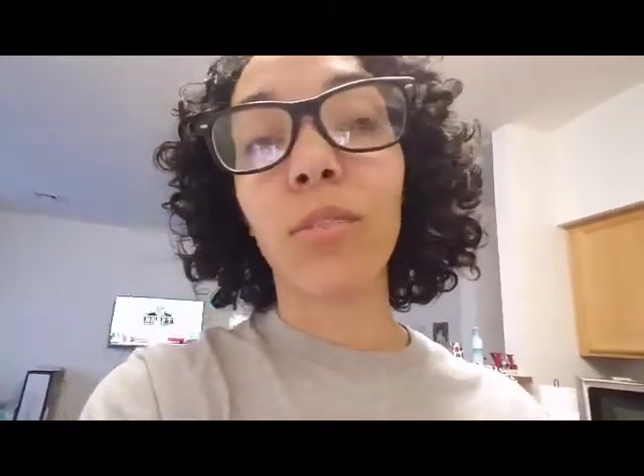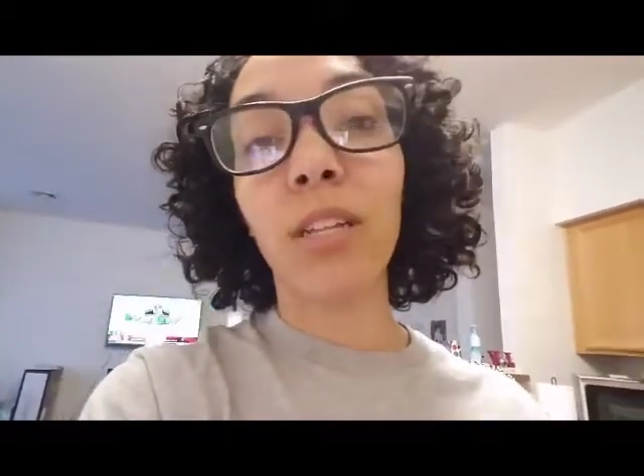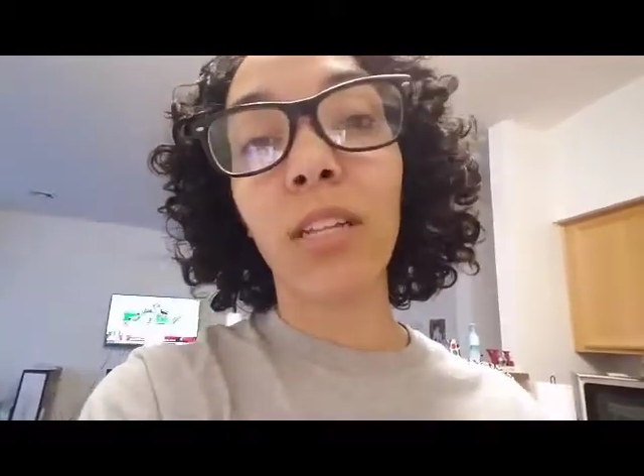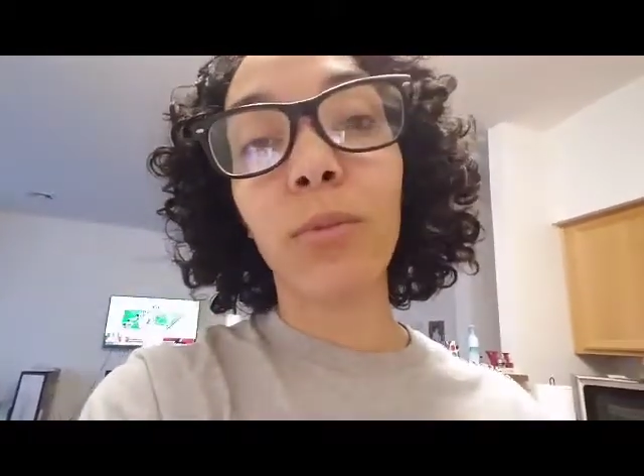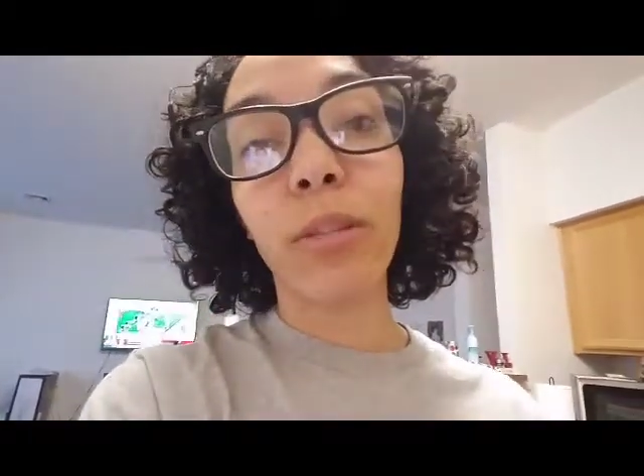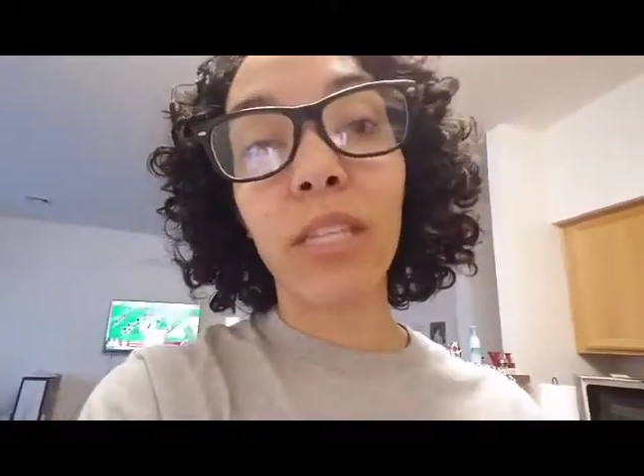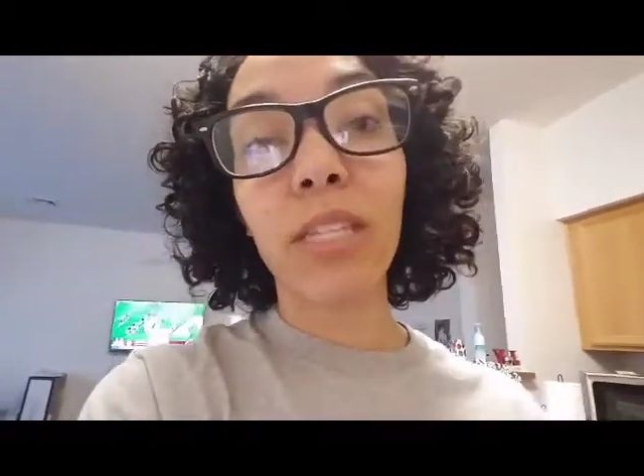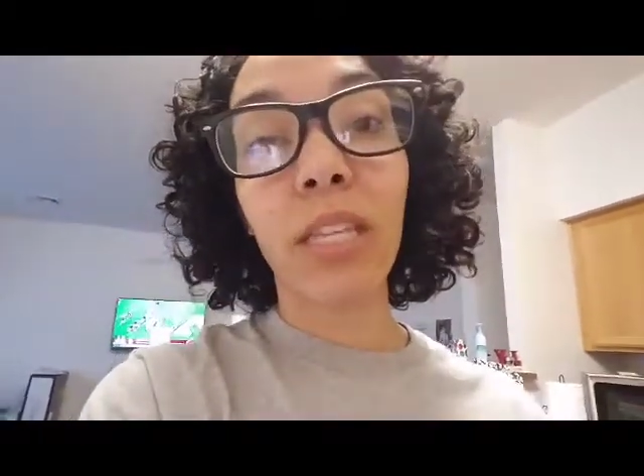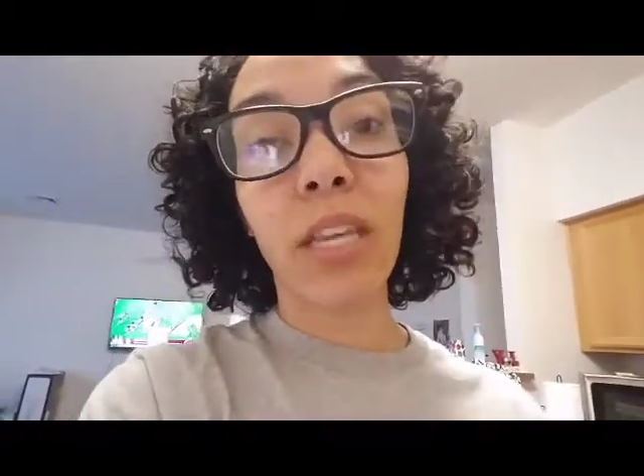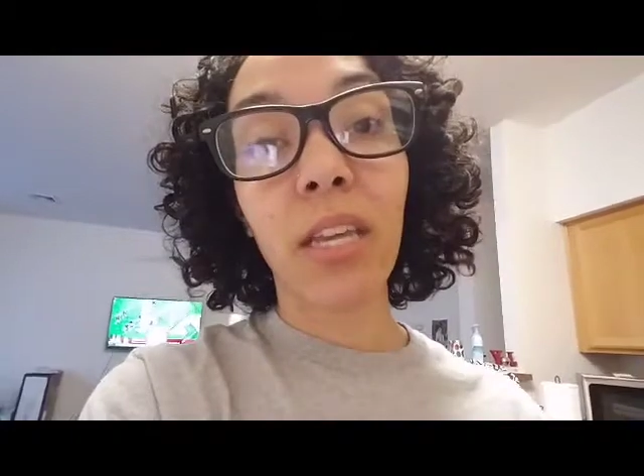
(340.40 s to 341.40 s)
dealing with these
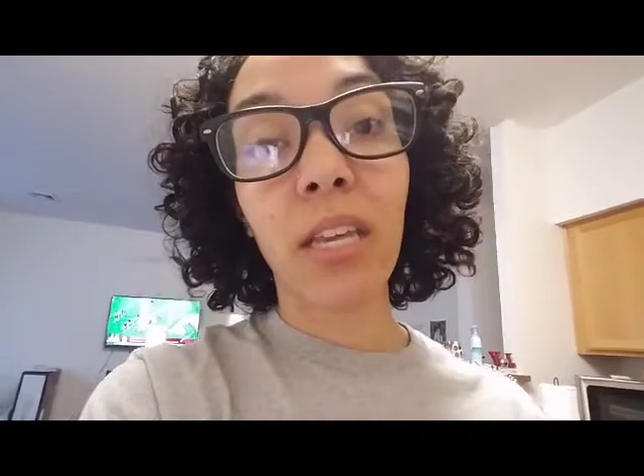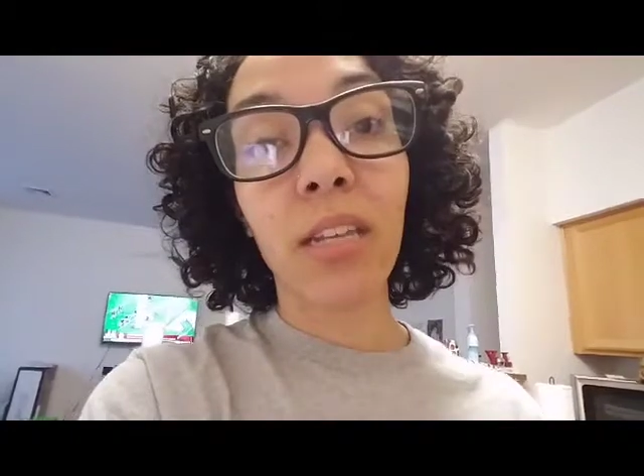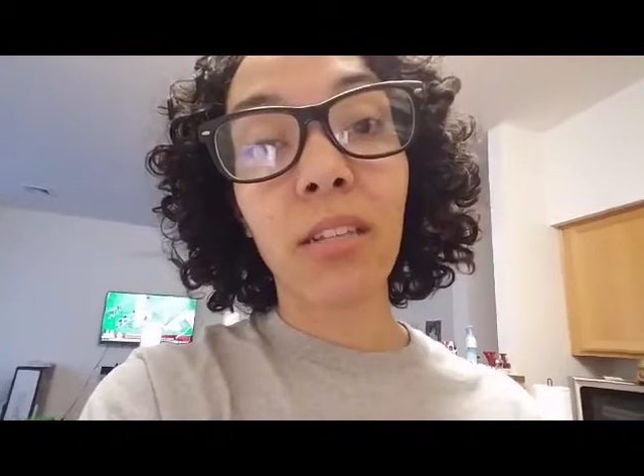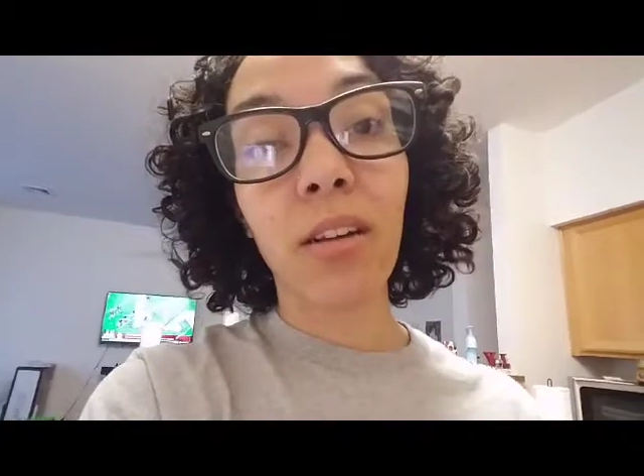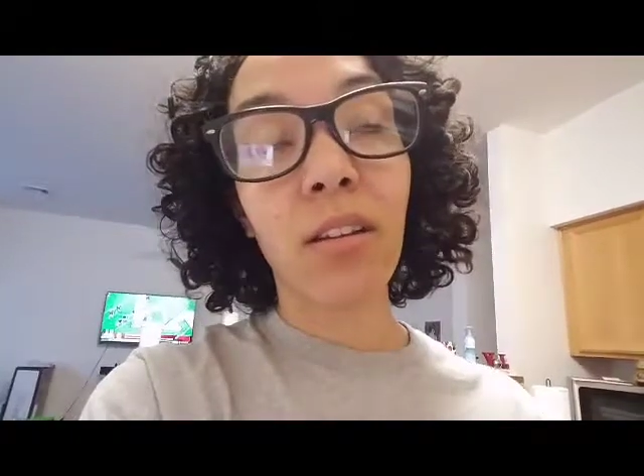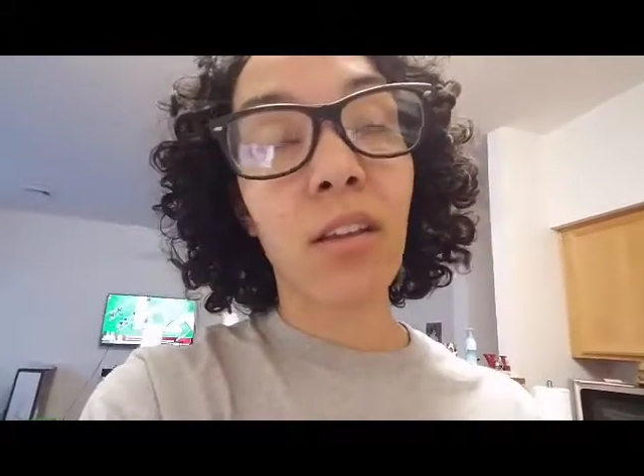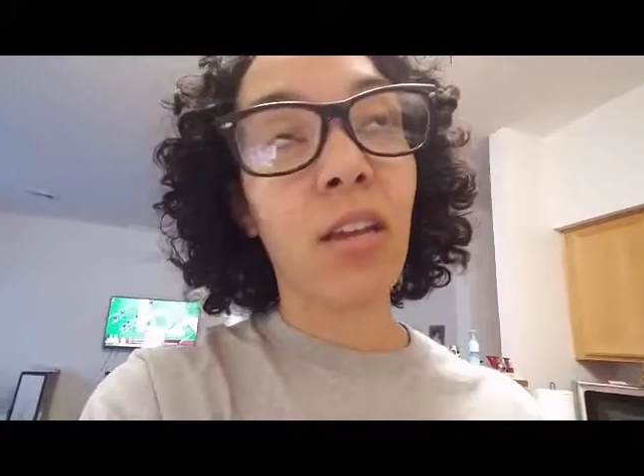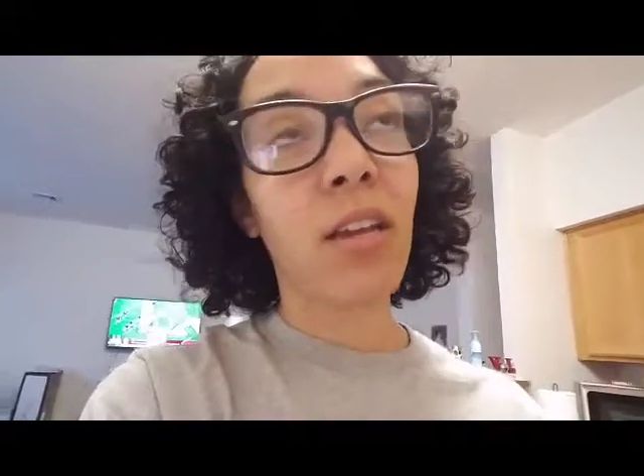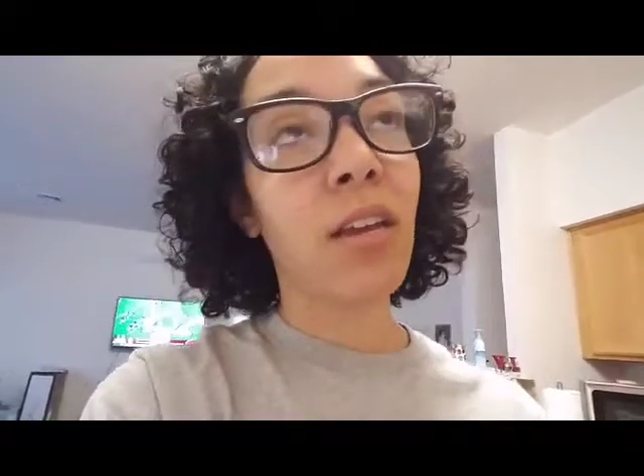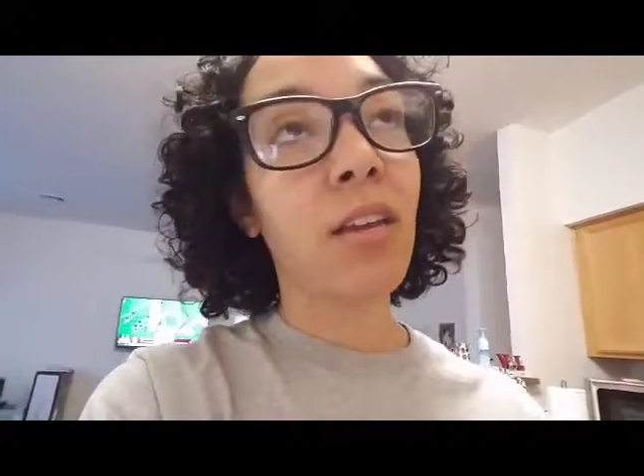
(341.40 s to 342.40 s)
kids all
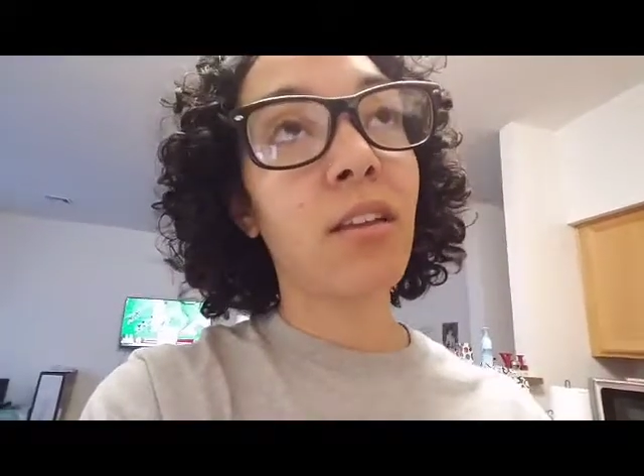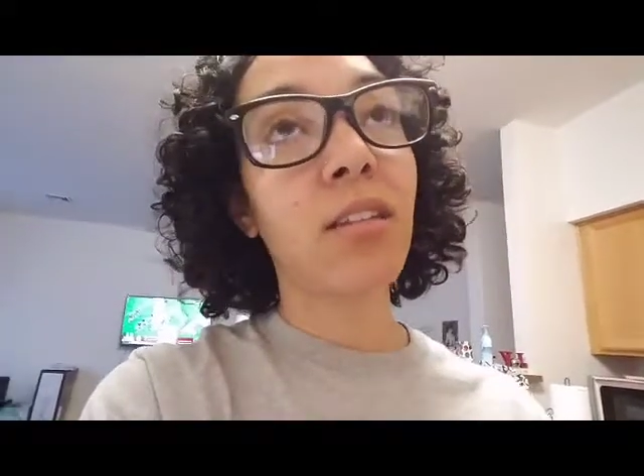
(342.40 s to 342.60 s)
day,